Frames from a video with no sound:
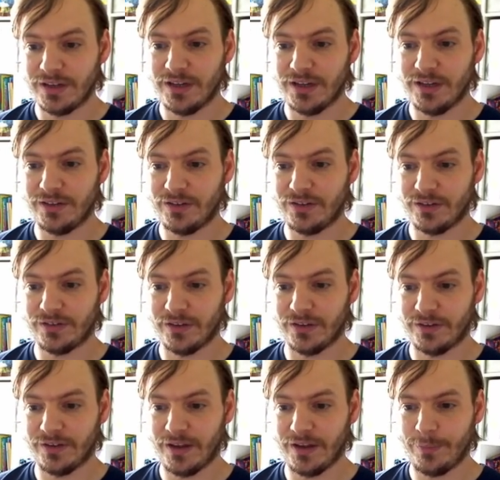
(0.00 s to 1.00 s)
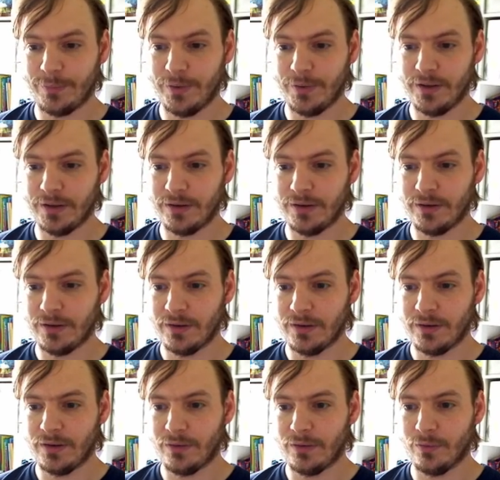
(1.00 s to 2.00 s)
is just to type in
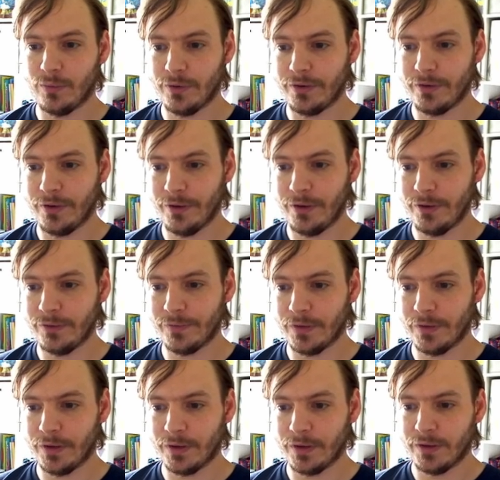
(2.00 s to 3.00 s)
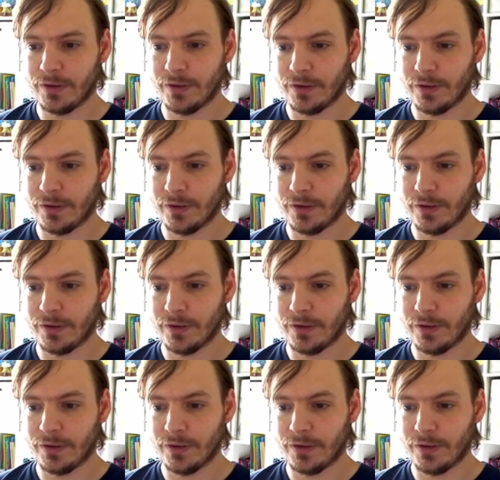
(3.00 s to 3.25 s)
1 over